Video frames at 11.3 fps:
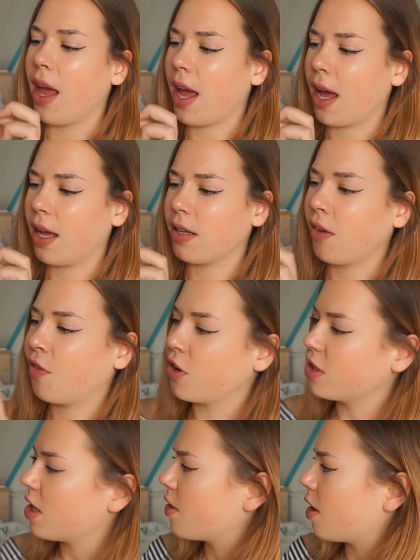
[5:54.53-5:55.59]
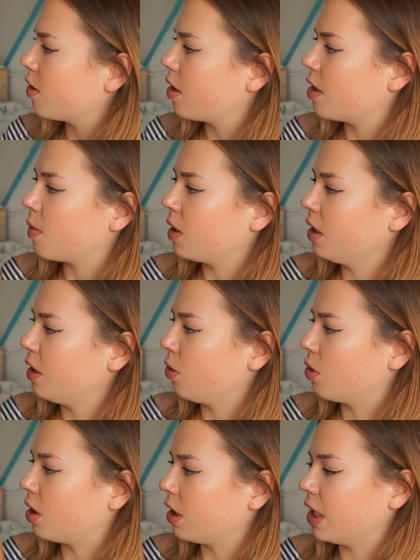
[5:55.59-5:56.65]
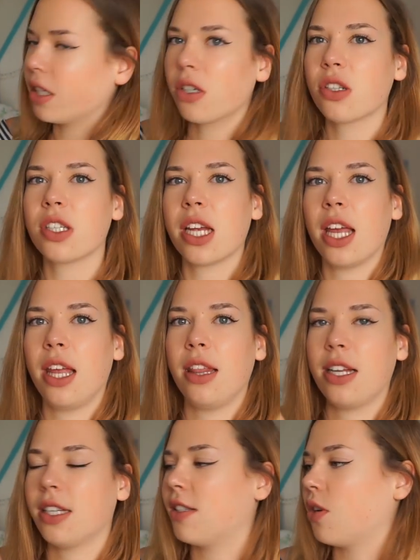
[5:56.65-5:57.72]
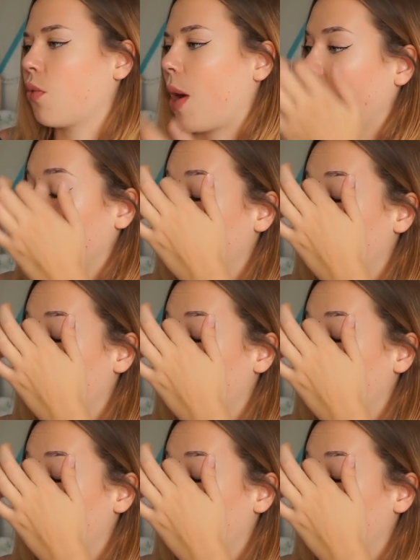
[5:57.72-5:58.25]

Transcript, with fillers: and at first I thought that there were little glitters in this ceramic